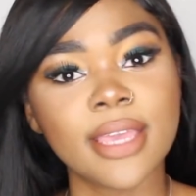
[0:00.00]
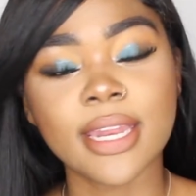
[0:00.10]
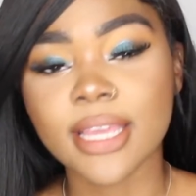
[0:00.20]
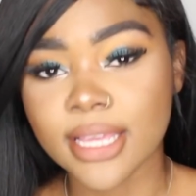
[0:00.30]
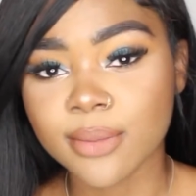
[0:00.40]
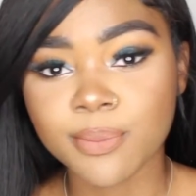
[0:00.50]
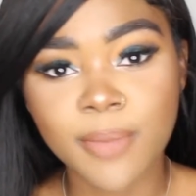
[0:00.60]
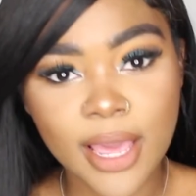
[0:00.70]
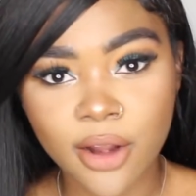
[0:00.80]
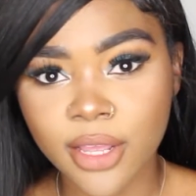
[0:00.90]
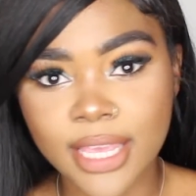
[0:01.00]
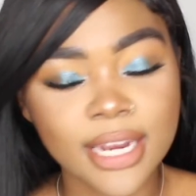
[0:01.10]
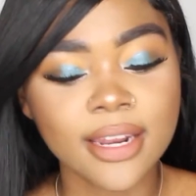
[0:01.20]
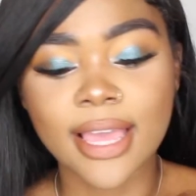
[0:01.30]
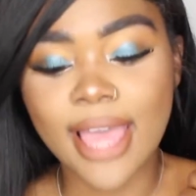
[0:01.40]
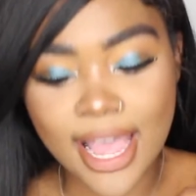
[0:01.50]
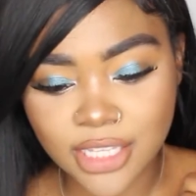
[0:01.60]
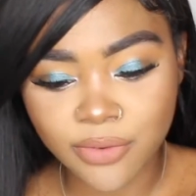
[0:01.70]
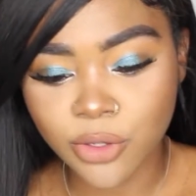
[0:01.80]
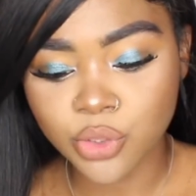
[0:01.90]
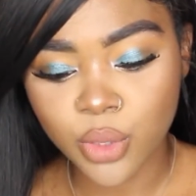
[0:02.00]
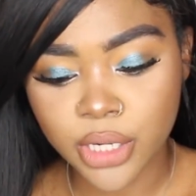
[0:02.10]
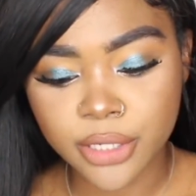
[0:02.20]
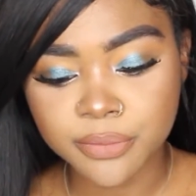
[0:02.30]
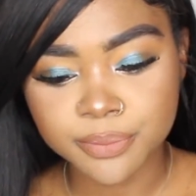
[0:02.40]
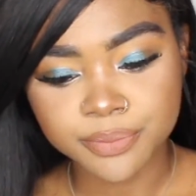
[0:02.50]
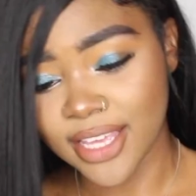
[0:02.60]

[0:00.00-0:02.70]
getting better, getting like active on Twitter.